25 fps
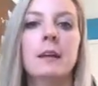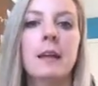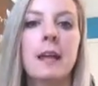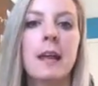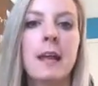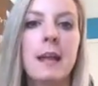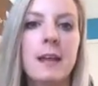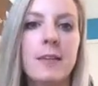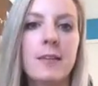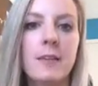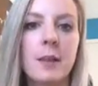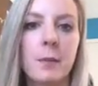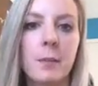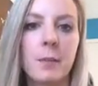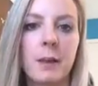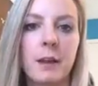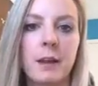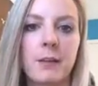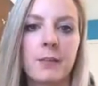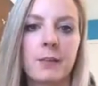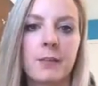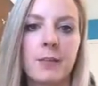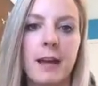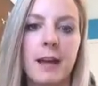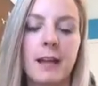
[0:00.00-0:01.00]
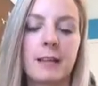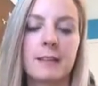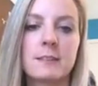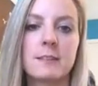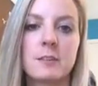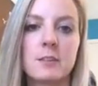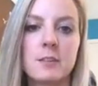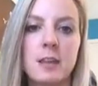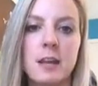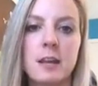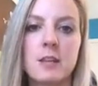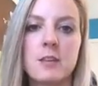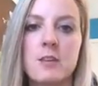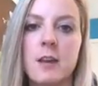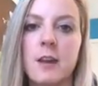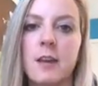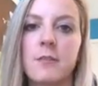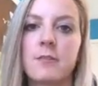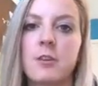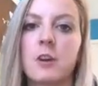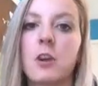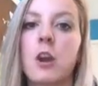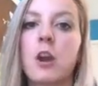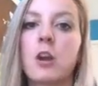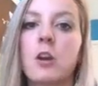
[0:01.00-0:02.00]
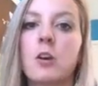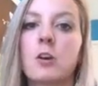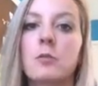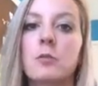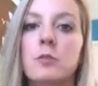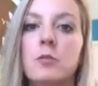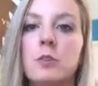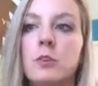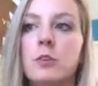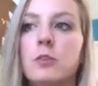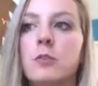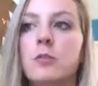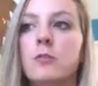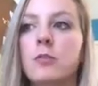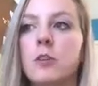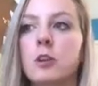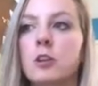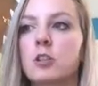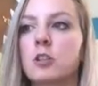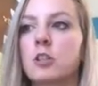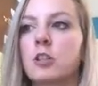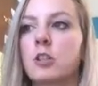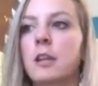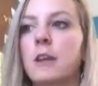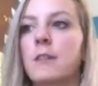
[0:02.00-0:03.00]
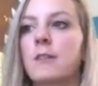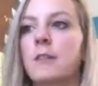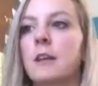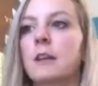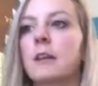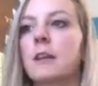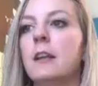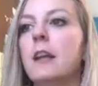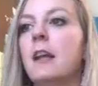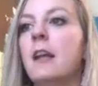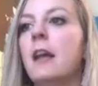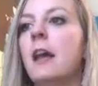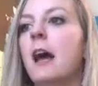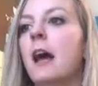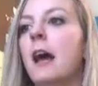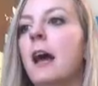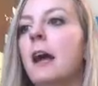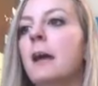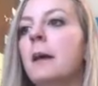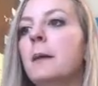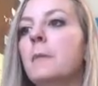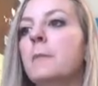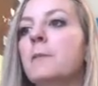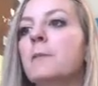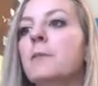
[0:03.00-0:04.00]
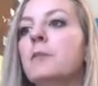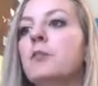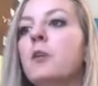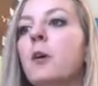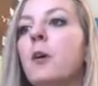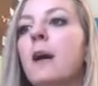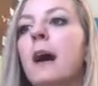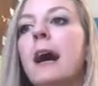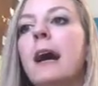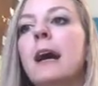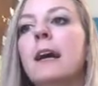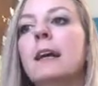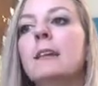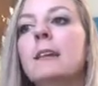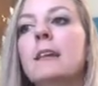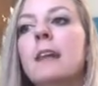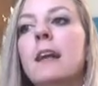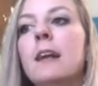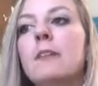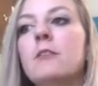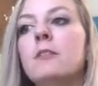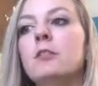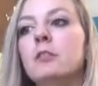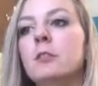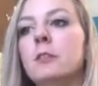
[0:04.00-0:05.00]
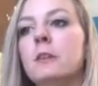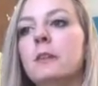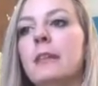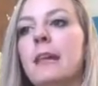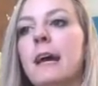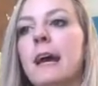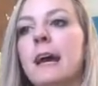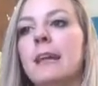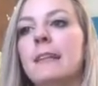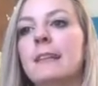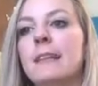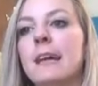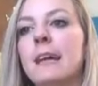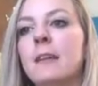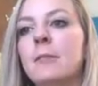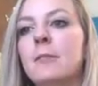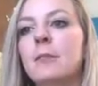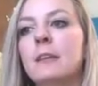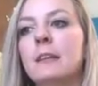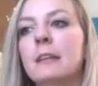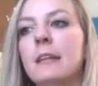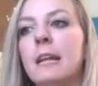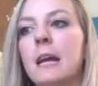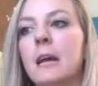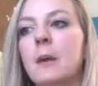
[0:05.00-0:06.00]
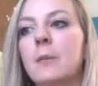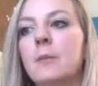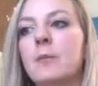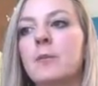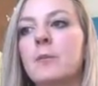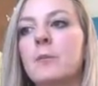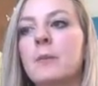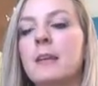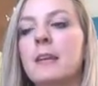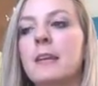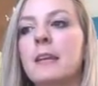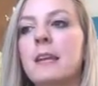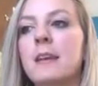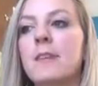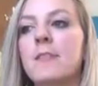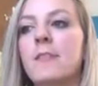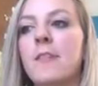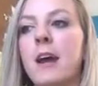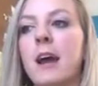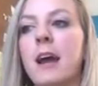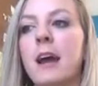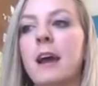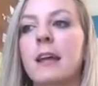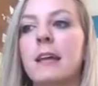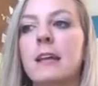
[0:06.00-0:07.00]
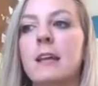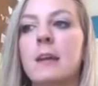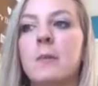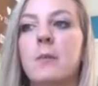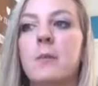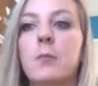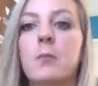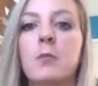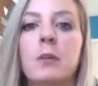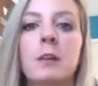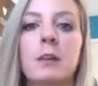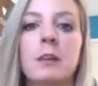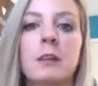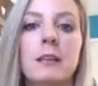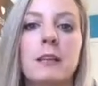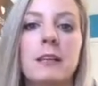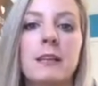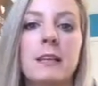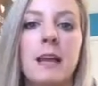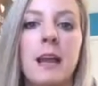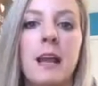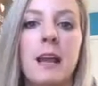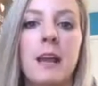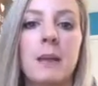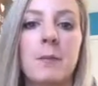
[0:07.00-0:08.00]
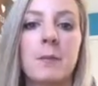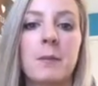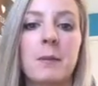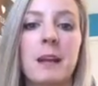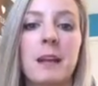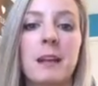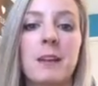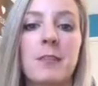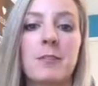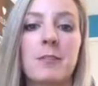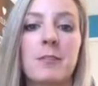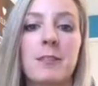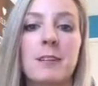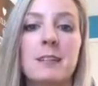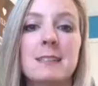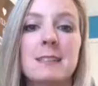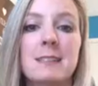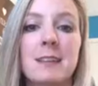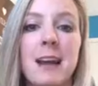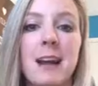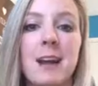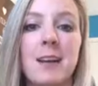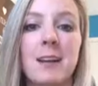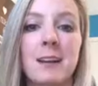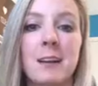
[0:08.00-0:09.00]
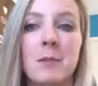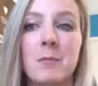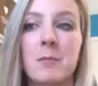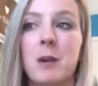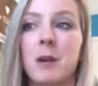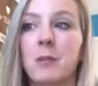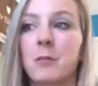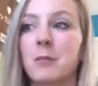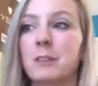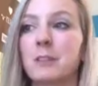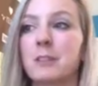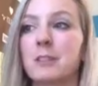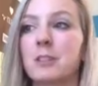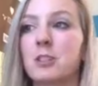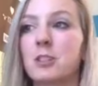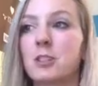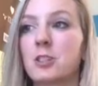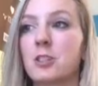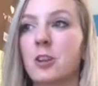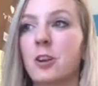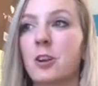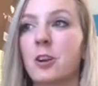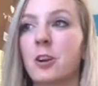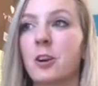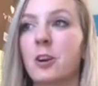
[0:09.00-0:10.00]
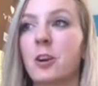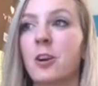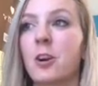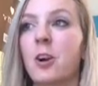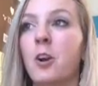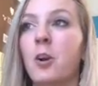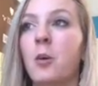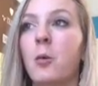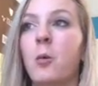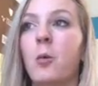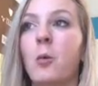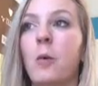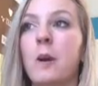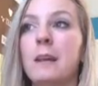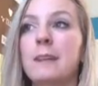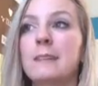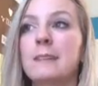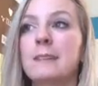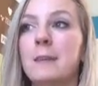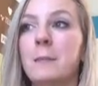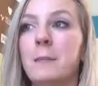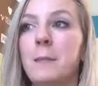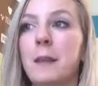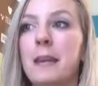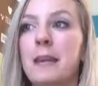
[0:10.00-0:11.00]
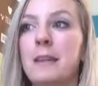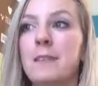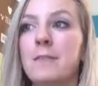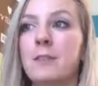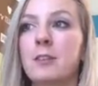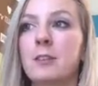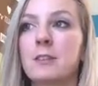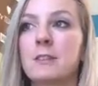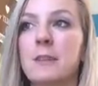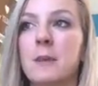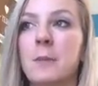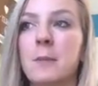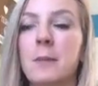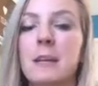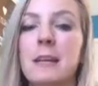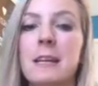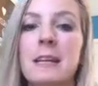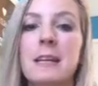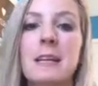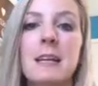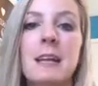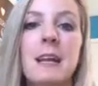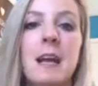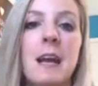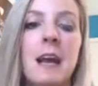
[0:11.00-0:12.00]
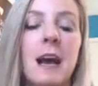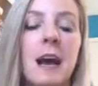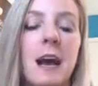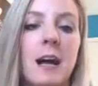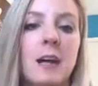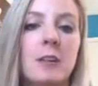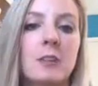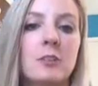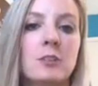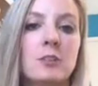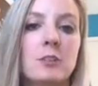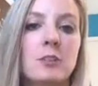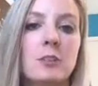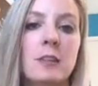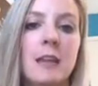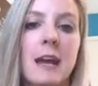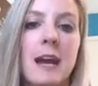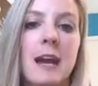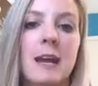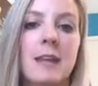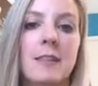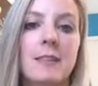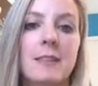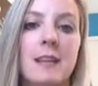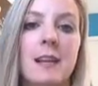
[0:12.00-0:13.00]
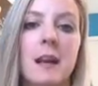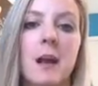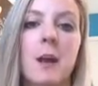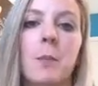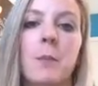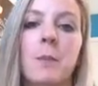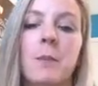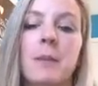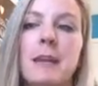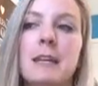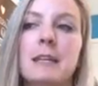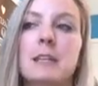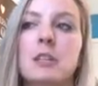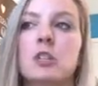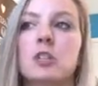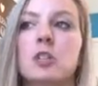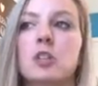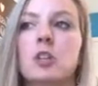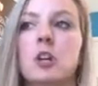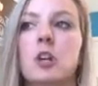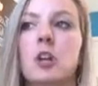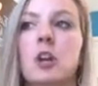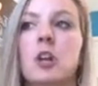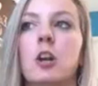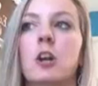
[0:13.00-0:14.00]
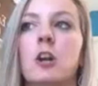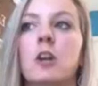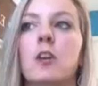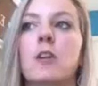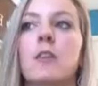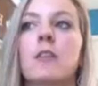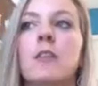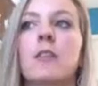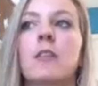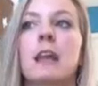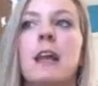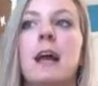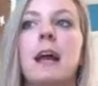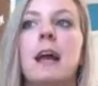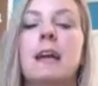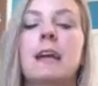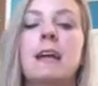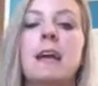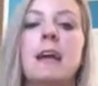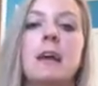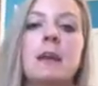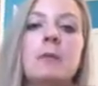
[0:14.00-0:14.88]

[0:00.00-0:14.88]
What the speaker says: and their butterflies. So now you have your own new version of it. So I love doing that. That really helps me if I am really kind of freaked out and I'm not really sure what to paint for somebody. I'll do that, and then I'll make sure that I